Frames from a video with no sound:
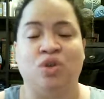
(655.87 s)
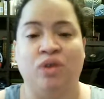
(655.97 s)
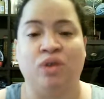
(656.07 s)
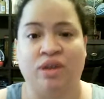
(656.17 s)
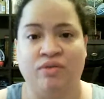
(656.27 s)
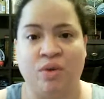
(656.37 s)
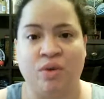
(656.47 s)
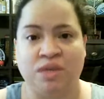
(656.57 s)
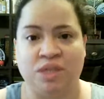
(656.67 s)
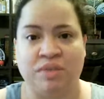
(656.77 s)
so looking
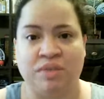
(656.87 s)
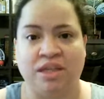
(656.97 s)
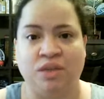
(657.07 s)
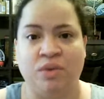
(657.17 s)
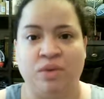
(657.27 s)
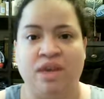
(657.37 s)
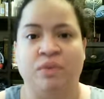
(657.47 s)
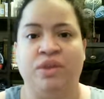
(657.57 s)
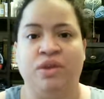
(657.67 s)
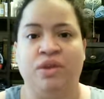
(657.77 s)
forward to spending the
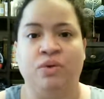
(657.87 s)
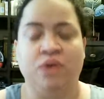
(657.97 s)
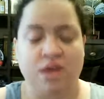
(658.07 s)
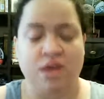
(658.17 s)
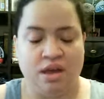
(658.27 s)
weekend with you.